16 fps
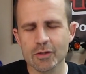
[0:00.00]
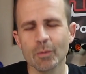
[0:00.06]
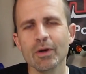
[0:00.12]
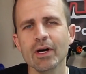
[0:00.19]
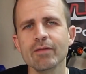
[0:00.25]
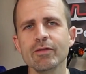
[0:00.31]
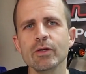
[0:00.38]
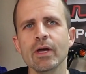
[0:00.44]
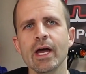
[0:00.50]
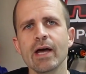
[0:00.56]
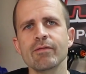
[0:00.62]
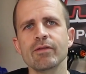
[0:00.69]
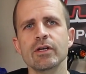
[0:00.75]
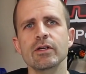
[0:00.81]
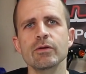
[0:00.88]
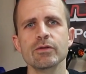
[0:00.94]
So whenever you
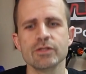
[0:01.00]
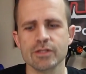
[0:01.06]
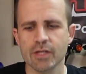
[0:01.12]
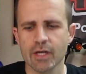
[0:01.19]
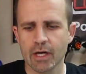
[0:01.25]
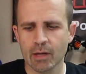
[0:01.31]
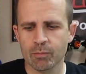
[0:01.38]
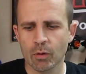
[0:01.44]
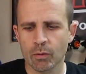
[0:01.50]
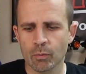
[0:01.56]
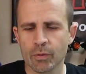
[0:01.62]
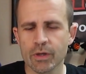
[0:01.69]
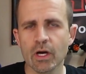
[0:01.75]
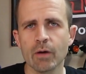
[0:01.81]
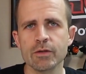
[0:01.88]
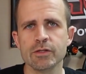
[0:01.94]
have a new setup, what
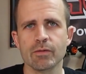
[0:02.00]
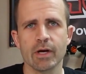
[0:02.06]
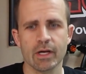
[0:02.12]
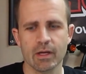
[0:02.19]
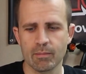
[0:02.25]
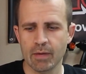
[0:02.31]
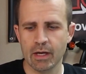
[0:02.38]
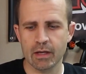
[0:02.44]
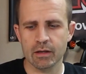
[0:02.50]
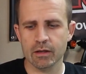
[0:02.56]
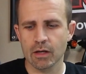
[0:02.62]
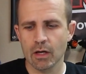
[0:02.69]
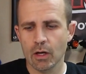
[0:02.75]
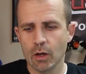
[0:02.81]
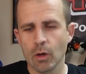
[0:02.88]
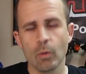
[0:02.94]
we always
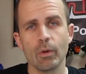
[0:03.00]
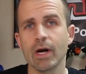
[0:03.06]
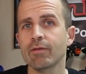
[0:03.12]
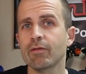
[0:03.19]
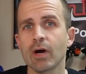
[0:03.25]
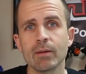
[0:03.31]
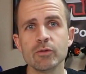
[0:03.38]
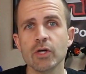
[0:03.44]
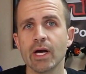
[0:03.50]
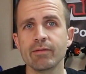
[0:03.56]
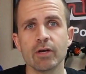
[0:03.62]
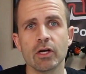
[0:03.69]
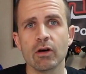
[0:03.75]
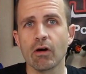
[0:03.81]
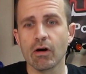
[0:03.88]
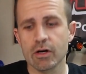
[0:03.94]
recommend, whenever I'm
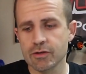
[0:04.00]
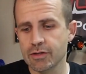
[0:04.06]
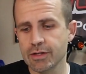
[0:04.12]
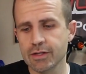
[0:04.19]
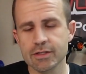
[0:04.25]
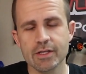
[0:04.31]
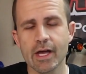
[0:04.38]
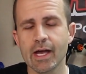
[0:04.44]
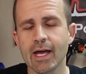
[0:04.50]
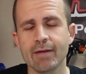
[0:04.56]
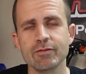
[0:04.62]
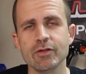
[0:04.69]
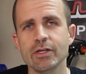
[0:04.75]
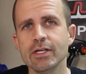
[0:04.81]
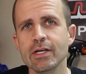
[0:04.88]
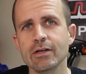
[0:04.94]
driving a car to this day,
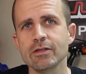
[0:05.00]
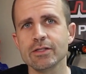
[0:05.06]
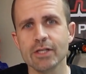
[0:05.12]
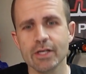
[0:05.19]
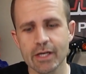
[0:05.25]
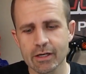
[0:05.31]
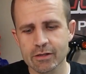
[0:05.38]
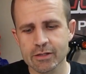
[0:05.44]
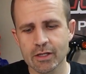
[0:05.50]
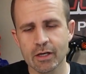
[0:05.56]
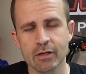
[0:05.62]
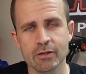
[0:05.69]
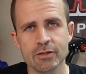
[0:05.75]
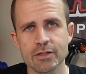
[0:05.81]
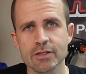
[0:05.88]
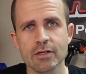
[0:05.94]
after years and years and
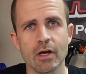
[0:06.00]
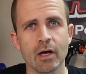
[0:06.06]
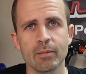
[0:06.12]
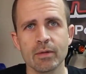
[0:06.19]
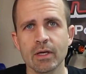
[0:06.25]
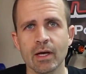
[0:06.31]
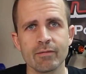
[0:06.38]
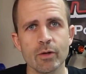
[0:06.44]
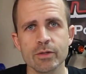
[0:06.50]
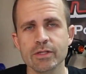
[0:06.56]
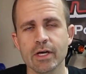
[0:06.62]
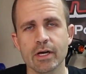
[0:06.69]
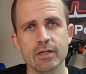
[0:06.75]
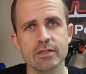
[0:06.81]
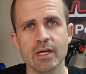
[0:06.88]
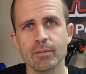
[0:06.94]
years of this hobby, I've always
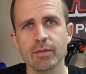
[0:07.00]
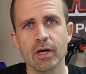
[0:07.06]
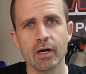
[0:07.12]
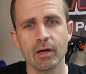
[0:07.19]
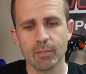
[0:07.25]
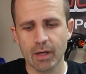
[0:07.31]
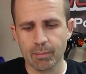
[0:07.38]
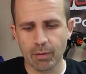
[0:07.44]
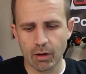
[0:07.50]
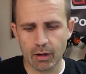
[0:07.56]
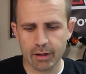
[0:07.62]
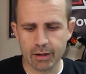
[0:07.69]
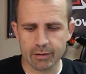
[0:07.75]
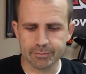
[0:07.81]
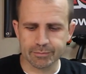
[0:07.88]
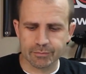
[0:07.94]
got a temp gun in my
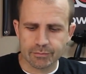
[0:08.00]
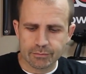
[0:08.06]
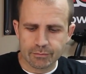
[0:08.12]
pocket.